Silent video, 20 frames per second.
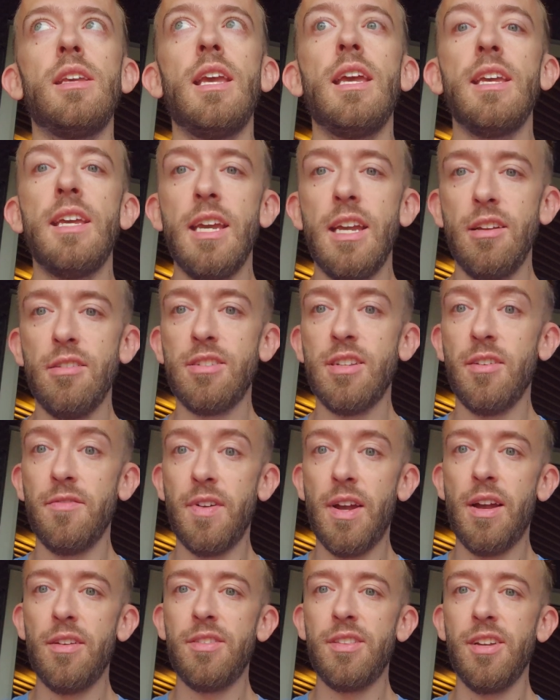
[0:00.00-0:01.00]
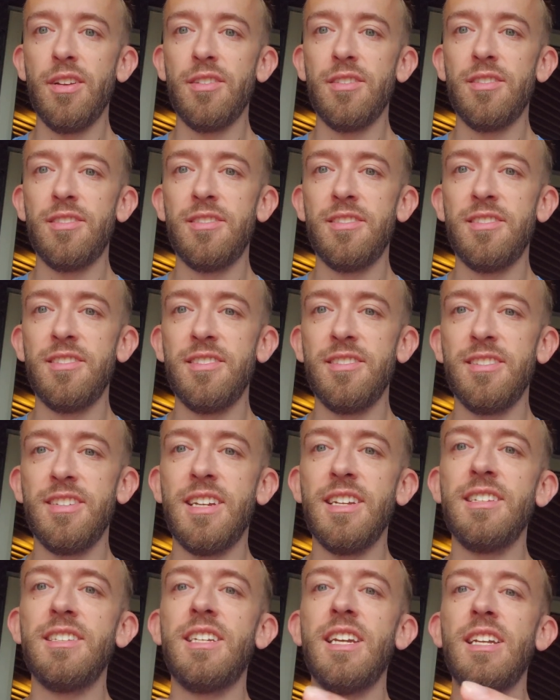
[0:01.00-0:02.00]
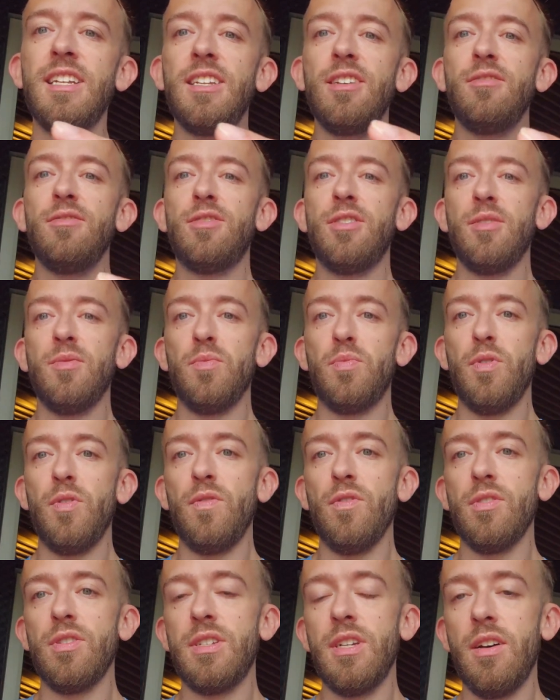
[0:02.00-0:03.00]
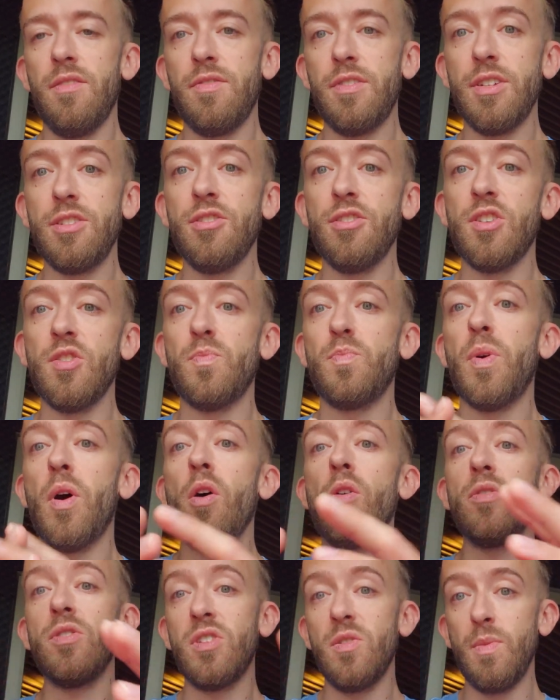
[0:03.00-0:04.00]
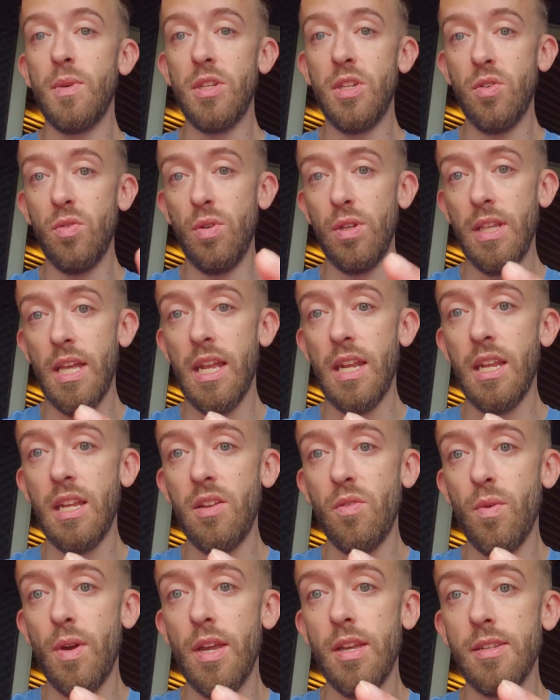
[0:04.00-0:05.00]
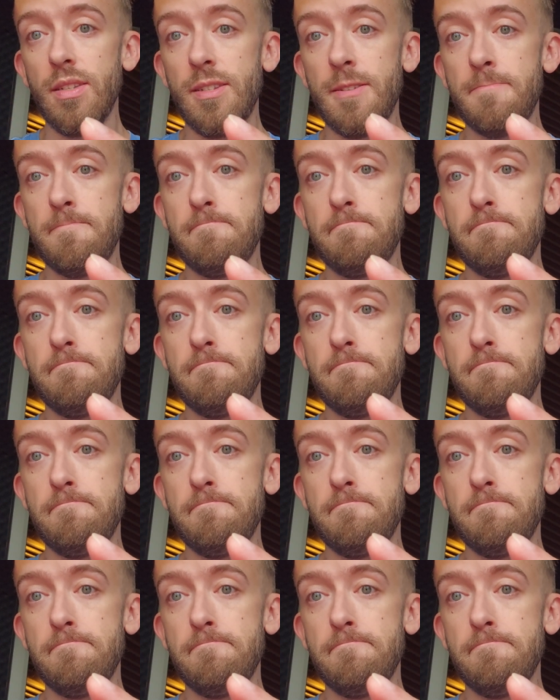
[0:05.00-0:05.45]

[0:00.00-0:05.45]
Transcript: and get yourself out there. Continue to improve yourself, because you're supposed to be doing that anyways,